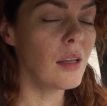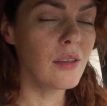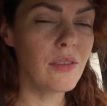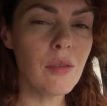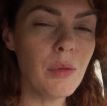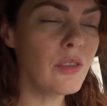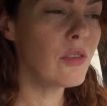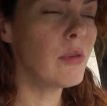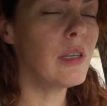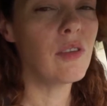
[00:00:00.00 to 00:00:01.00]
There's something
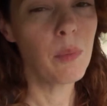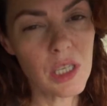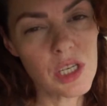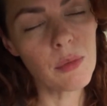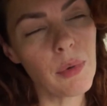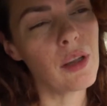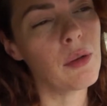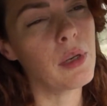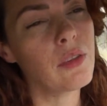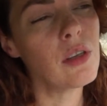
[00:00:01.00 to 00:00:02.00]
just special about
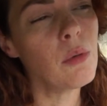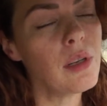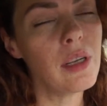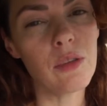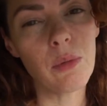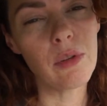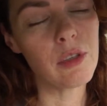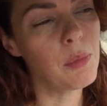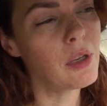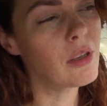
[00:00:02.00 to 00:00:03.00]
them, and I don't know what it is, whether
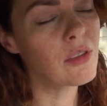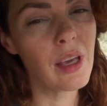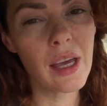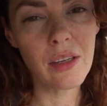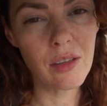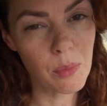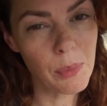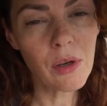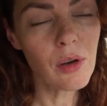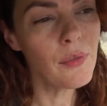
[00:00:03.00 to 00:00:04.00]
it's because Canada's
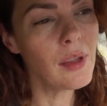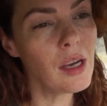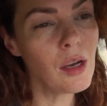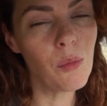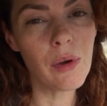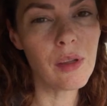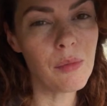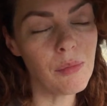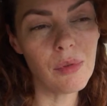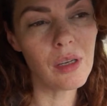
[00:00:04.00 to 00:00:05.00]
built on that, whether,
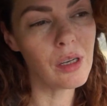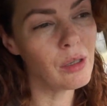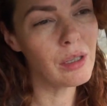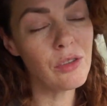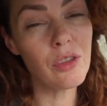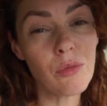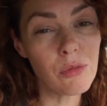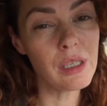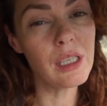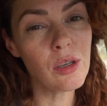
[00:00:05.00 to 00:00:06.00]
you know, it's just
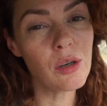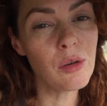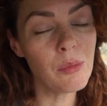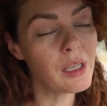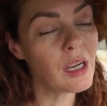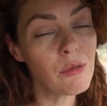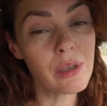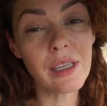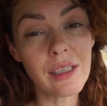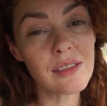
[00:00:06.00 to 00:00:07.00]
really cool and we get
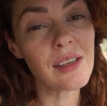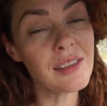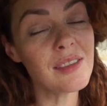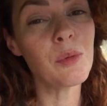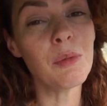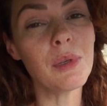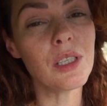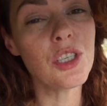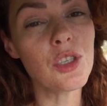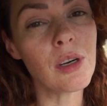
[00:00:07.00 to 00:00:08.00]
really excited when we
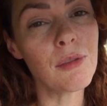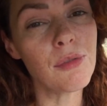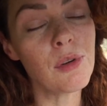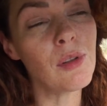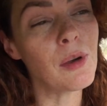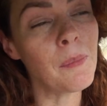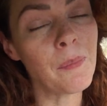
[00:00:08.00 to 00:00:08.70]
actually drive through them.